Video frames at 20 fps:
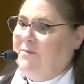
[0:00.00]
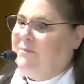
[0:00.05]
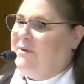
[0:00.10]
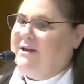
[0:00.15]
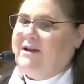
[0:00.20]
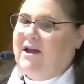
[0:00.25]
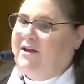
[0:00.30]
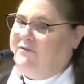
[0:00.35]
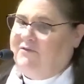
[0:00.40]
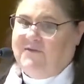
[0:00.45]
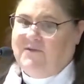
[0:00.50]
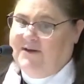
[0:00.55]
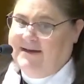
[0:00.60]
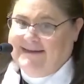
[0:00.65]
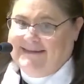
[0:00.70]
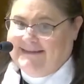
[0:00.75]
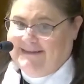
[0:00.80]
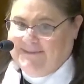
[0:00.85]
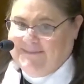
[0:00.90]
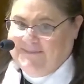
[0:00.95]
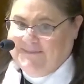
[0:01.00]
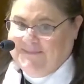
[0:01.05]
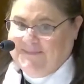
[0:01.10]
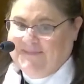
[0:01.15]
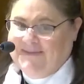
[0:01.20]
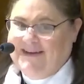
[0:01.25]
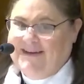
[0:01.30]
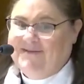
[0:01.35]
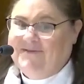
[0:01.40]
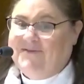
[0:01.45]
but not for us.
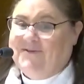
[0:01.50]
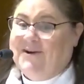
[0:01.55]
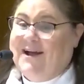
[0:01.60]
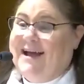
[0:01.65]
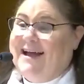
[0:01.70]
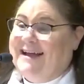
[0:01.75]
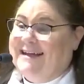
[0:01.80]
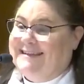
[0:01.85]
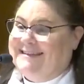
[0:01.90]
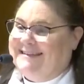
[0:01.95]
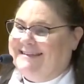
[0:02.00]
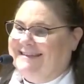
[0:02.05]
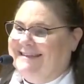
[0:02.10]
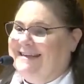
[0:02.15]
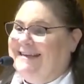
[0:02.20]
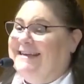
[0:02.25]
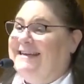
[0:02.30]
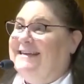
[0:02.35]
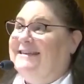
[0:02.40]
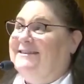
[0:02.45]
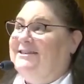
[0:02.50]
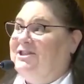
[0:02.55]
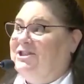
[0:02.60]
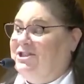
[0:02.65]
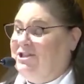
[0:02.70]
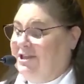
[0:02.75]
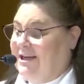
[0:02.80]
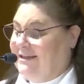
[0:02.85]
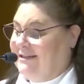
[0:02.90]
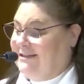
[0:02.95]
For us, it has
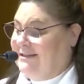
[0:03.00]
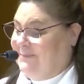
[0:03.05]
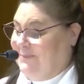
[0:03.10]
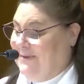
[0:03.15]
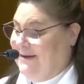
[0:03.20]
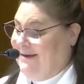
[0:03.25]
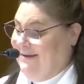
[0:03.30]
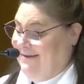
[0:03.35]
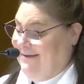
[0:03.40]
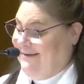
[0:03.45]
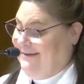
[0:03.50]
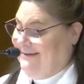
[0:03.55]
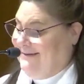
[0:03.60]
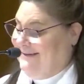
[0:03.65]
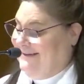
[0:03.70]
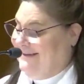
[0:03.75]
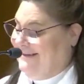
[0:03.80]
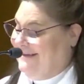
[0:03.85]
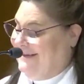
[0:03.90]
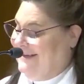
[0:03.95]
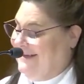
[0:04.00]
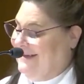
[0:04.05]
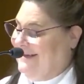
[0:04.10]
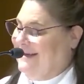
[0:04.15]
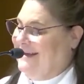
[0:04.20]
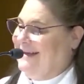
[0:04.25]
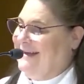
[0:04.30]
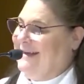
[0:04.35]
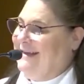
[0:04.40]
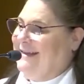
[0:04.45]
just begun.
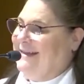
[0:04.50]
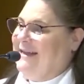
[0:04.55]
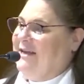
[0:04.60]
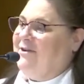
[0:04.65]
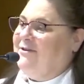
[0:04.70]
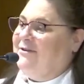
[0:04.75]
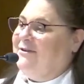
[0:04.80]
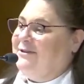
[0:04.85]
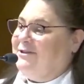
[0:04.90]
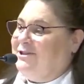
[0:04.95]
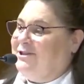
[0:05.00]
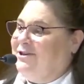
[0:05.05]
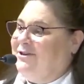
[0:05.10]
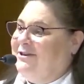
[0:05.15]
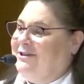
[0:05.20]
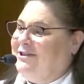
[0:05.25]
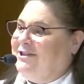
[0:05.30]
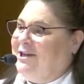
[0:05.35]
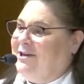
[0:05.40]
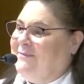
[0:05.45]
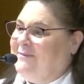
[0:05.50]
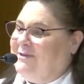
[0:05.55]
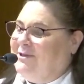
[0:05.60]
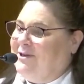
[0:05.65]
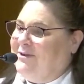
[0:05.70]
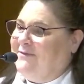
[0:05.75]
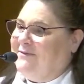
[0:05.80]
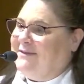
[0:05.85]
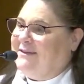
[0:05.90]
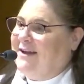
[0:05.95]
The church
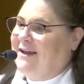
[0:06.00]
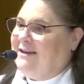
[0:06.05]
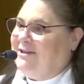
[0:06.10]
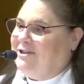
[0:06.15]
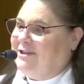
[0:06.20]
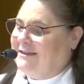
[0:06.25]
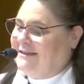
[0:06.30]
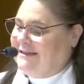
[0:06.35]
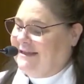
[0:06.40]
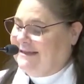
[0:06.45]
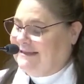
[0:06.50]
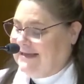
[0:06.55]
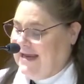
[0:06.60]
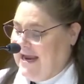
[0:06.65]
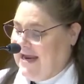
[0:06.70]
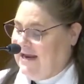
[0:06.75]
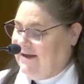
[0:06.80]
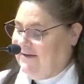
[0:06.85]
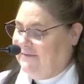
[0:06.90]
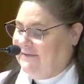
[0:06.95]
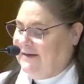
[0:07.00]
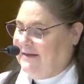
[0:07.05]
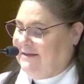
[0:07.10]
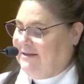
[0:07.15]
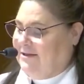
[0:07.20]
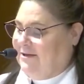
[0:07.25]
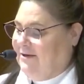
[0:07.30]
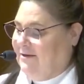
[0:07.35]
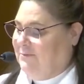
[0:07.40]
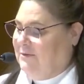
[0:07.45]
observes not just the day of
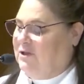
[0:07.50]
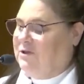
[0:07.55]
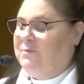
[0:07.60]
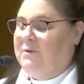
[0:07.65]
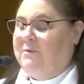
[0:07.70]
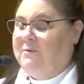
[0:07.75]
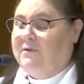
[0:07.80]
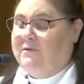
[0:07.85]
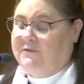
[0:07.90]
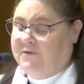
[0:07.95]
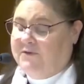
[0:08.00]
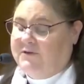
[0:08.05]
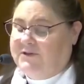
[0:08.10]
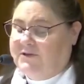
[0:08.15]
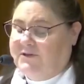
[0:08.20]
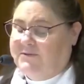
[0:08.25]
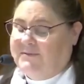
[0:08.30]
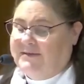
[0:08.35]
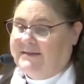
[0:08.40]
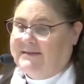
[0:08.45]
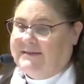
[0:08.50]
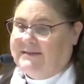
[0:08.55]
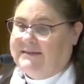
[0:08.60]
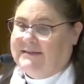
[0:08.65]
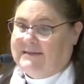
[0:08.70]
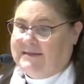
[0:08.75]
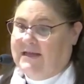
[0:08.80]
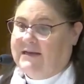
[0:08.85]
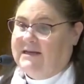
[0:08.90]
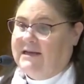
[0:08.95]
Easter, which we refer to as the
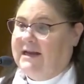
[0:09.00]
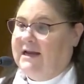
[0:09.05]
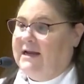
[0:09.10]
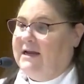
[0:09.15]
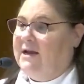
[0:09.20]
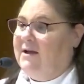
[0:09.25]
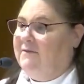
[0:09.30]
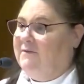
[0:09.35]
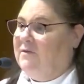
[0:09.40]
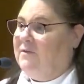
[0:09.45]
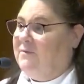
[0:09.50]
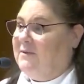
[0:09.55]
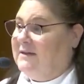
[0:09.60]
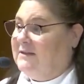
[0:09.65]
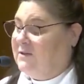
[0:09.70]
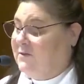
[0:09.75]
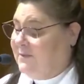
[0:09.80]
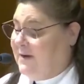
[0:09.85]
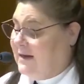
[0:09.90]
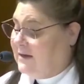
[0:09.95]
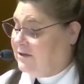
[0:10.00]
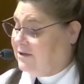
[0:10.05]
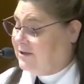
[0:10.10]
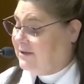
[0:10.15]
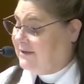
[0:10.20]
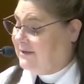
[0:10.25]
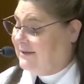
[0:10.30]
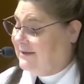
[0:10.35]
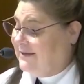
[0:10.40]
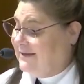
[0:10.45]
Sunday of the
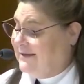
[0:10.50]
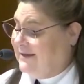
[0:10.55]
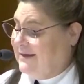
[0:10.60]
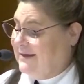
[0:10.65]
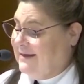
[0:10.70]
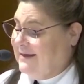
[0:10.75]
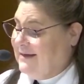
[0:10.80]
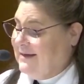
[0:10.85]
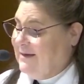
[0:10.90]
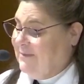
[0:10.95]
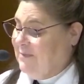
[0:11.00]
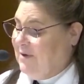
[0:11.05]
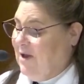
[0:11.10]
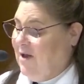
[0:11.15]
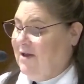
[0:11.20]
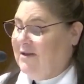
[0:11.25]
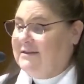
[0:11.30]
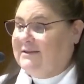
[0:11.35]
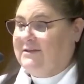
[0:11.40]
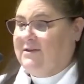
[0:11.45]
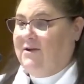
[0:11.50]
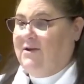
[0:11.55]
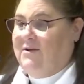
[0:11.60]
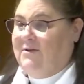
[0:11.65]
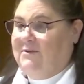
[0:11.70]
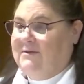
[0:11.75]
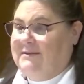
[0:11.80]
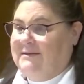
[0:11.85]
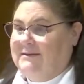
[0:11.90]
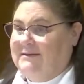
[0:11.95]
resurrection but
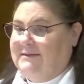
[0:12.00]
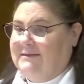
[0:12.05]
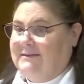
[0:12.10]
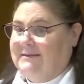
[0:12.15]
also